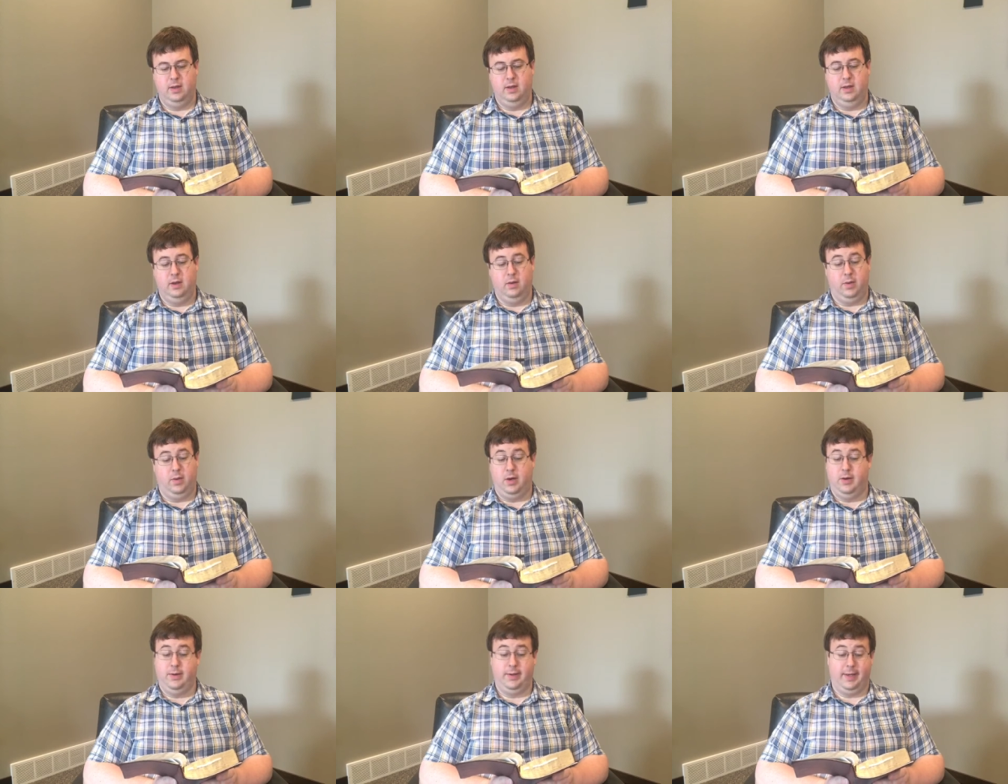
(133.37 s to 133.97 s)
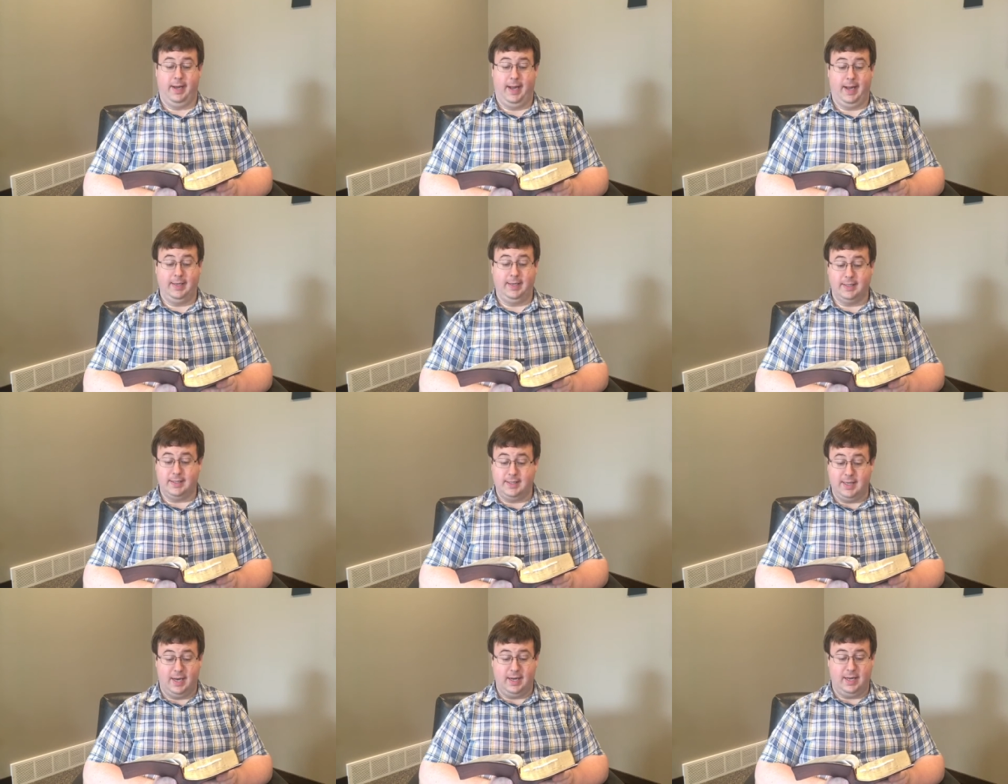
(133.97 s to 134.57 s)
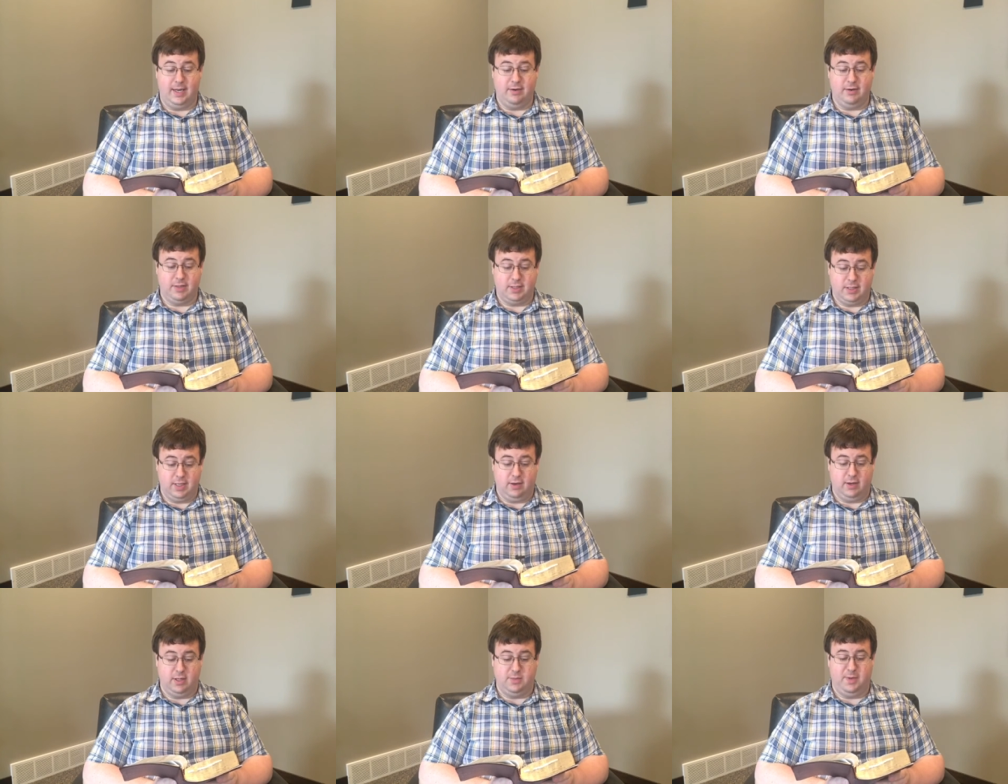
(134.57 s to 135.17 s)
We know that God does not hear
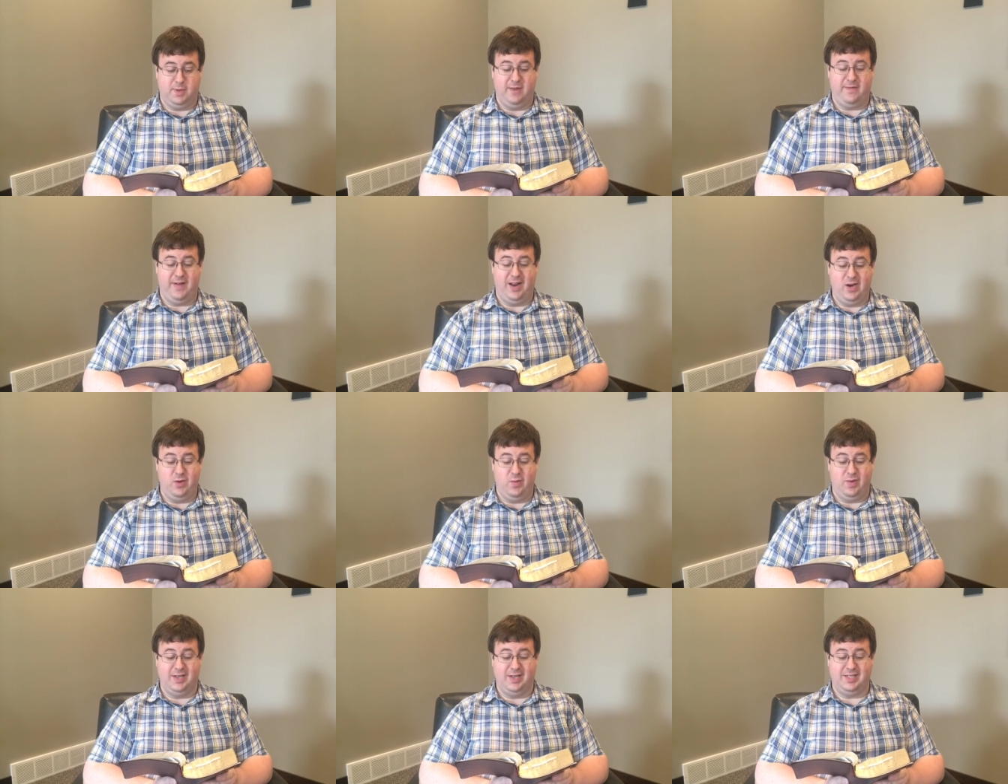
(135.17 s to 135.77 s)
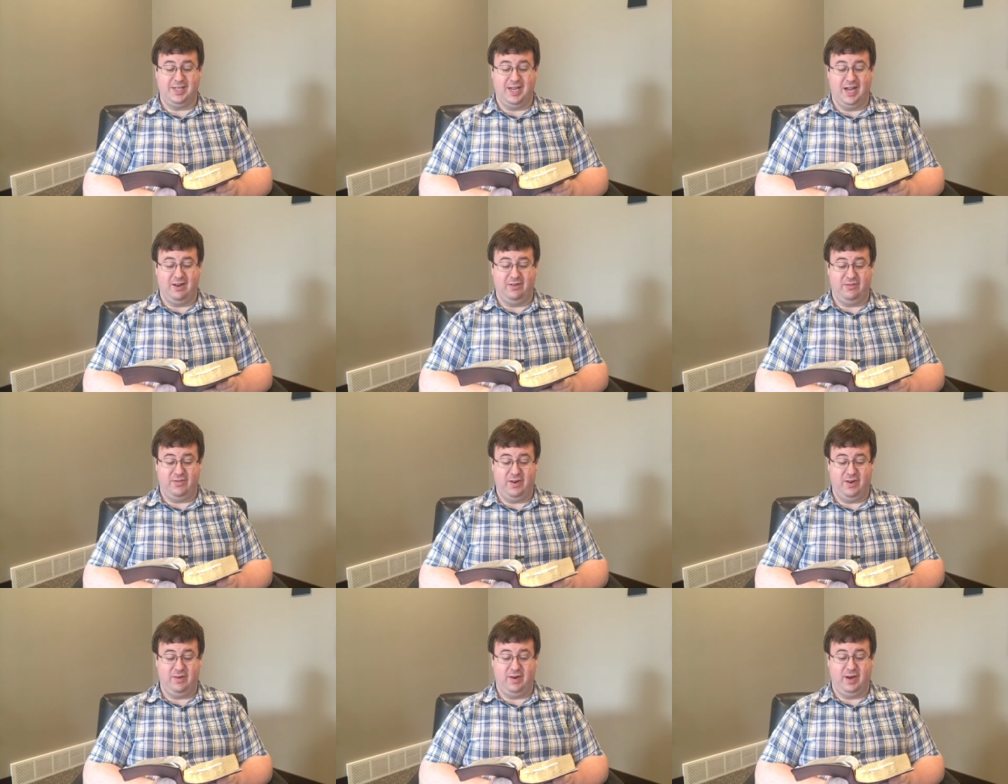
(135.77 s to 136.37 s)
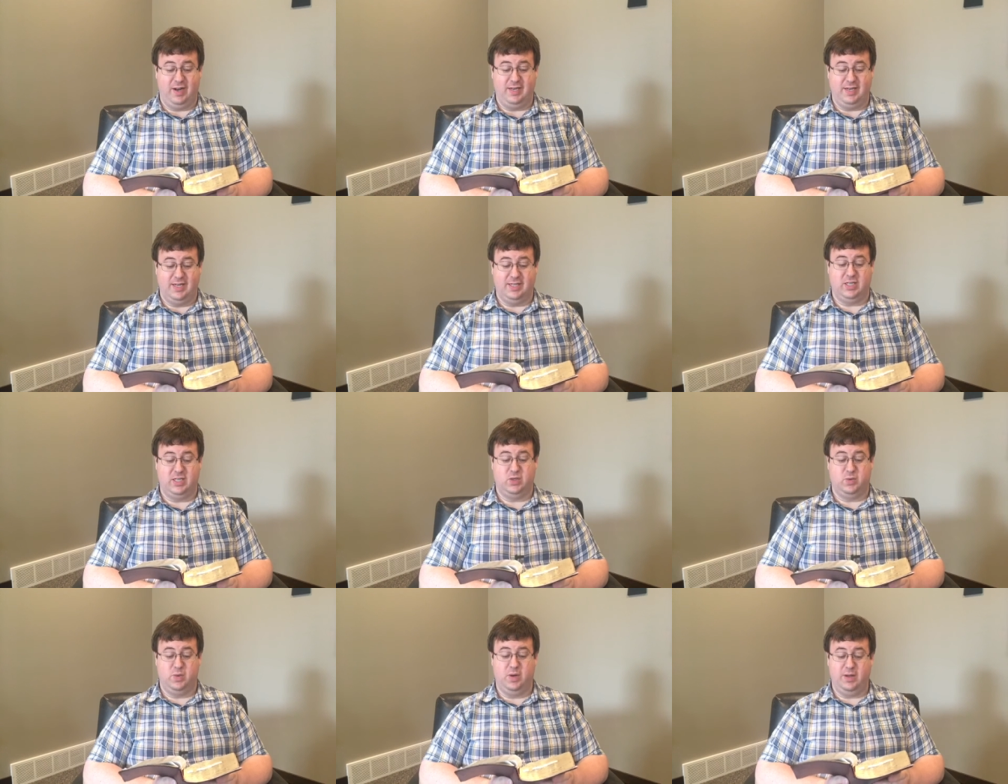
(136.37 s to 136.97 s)
sinners, but if anyone is God fearing and does
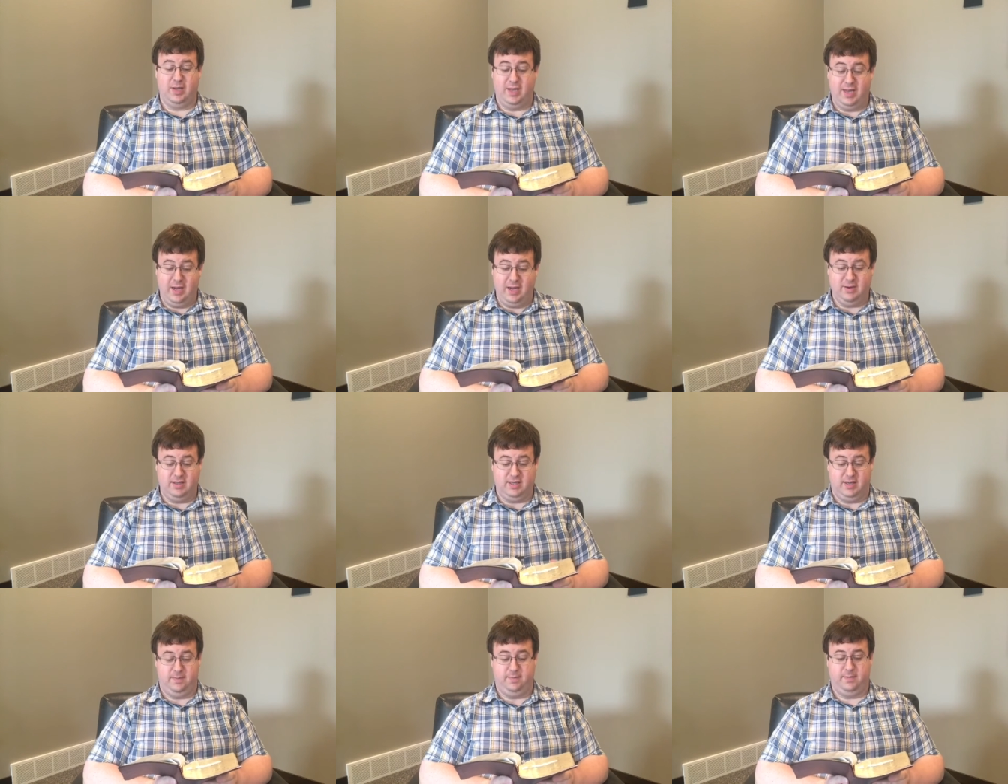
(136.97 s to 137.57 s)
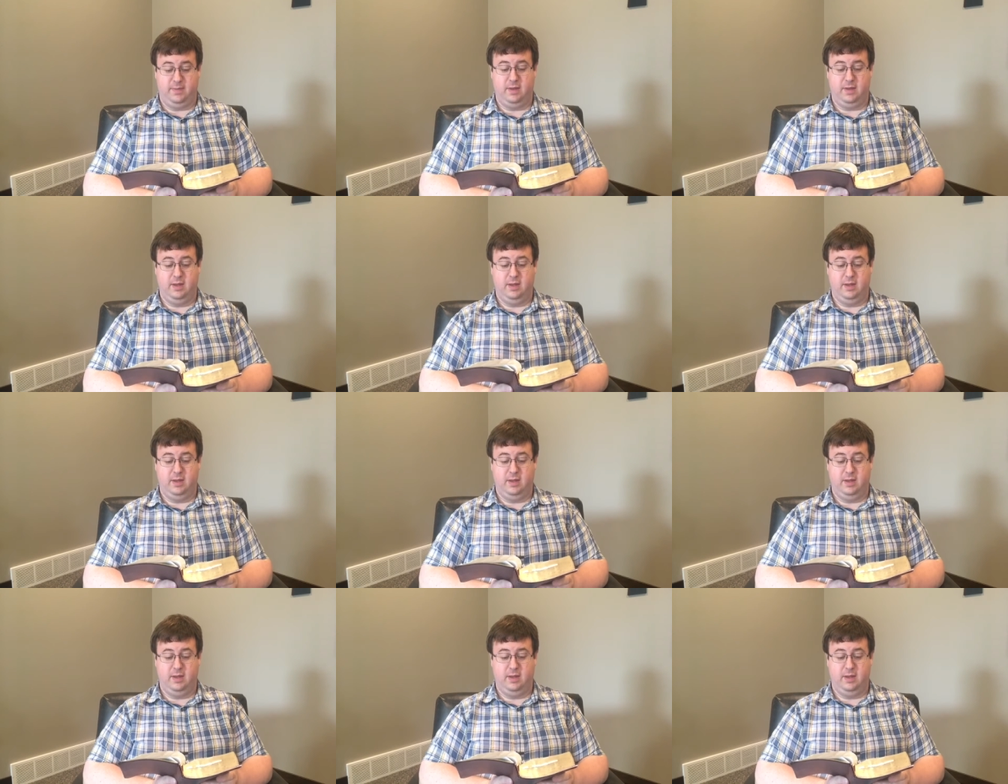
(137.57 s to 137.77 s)
his will, he hears him.